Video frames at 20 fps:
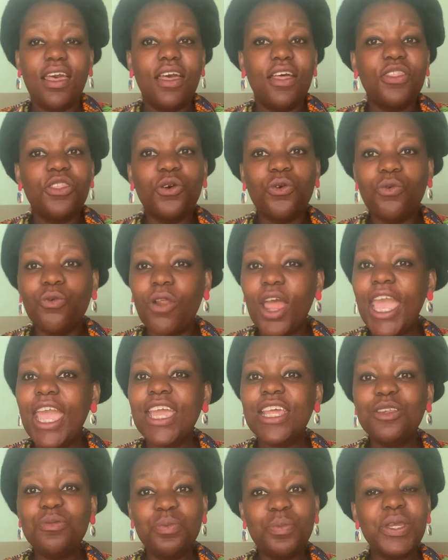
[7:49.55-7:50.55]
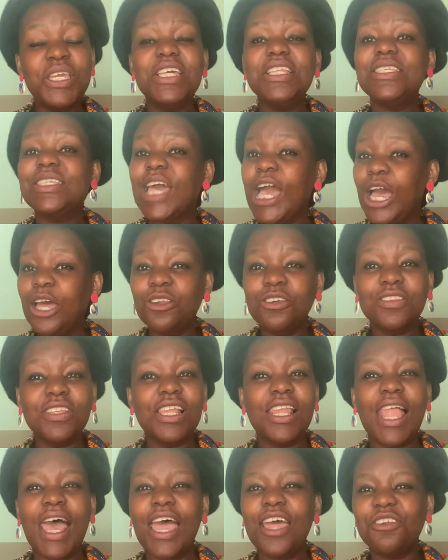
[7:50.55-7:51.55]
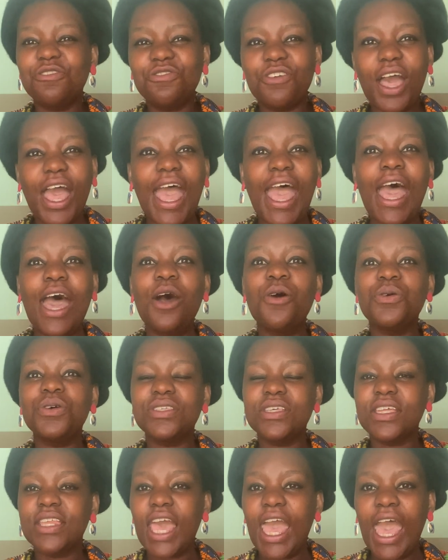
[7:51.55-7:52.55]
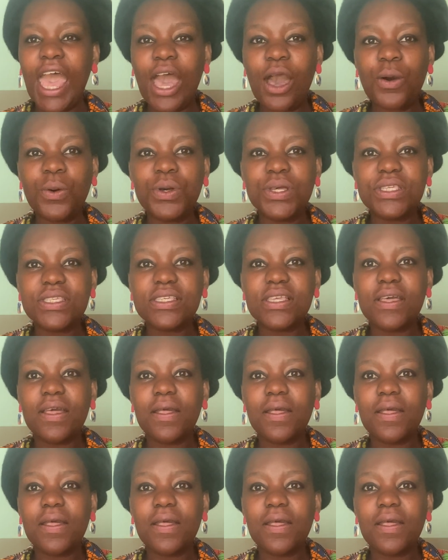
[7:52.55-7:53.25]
The rain beat down on the land for hours and hours.